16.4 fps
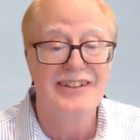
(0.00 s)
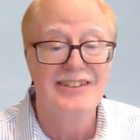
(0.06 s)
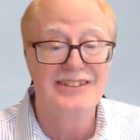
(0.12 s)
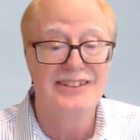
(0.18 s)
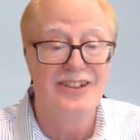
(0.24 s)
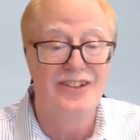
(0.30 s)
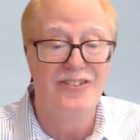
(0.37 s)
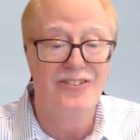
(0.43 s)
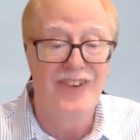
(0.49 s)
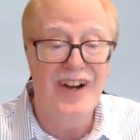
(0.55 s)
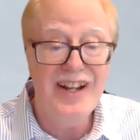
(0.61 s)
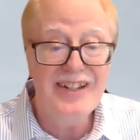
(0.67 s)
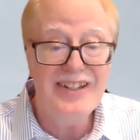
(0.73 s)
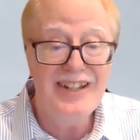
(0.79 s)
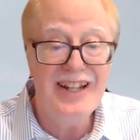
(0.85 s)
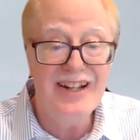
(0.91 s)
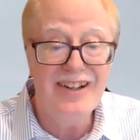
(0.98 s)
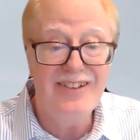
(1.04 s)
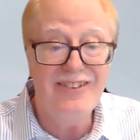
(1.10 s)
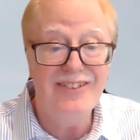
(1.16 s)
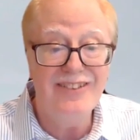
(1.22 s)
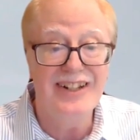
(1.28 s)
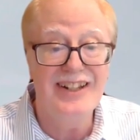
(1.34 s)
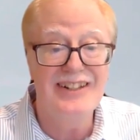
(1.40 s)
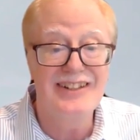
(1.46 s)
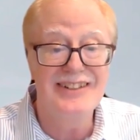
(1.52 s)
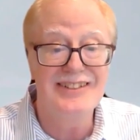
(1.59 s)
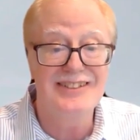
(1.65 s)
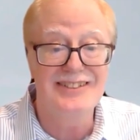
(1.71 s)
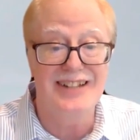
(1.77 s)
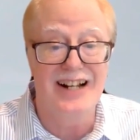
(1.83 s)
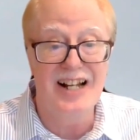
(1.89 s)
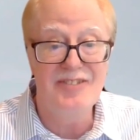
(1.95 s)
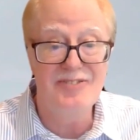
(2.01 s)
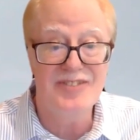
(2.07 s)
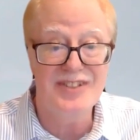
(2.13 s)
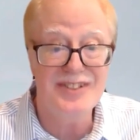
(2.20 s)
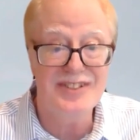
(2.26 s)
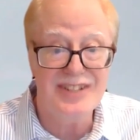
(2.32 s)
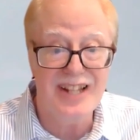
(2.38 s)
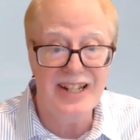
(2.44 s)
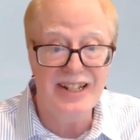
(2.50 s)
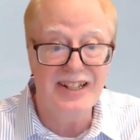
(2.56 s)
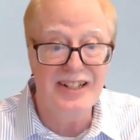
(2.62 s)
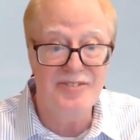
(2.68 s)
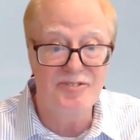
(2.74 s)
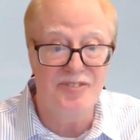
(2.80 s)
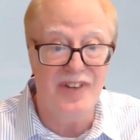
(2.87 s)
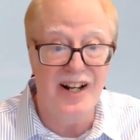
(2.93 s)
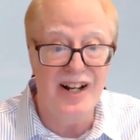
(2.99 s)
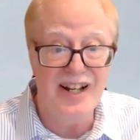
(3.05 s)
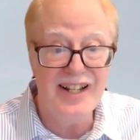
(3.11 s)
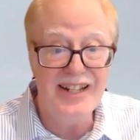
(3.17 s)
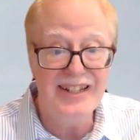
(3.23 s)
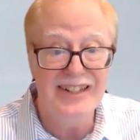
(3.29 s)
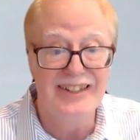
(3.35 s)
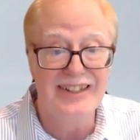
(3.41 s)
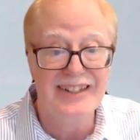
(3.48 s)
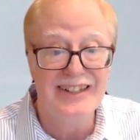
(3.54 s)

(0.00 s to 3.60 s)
So right now, it is time to say goodbye.